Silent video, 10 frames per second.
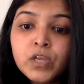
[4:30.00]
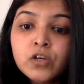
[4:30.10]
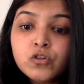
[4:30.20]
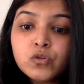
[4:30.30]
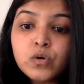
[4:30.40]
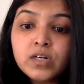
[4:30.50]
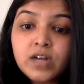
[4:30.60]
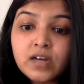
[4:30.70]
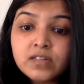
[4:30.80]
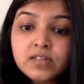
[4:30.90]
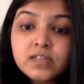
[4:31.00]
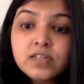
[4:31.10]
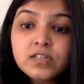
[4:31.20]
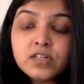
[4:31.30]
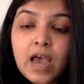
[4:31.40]
So a
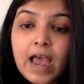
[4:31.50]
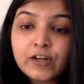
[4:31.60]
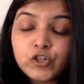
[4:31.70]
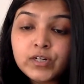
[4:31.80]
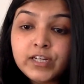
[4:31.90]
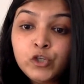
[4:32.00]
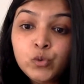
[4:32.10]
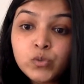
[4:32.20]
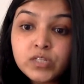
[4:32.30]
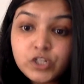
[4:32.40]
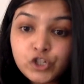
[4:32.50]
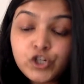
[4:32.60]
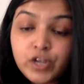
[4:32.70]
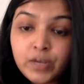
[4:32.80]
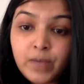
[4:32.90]
narcissist actually uses
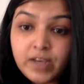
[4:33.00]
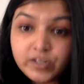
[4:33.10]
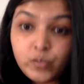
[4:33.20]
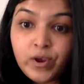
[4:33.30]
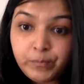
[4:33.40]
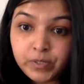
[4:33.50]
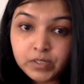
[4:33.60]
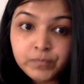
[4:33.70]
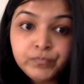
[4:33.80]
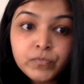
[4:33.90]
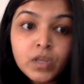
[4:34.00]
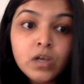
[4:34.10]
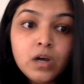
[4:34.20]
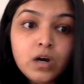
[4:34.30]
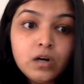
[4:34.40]
shame as a weapon.
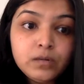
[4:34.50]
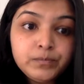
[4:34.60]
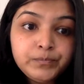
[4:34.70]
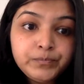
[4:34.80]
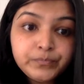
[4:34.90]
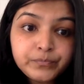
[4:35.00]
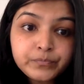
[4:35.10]
um,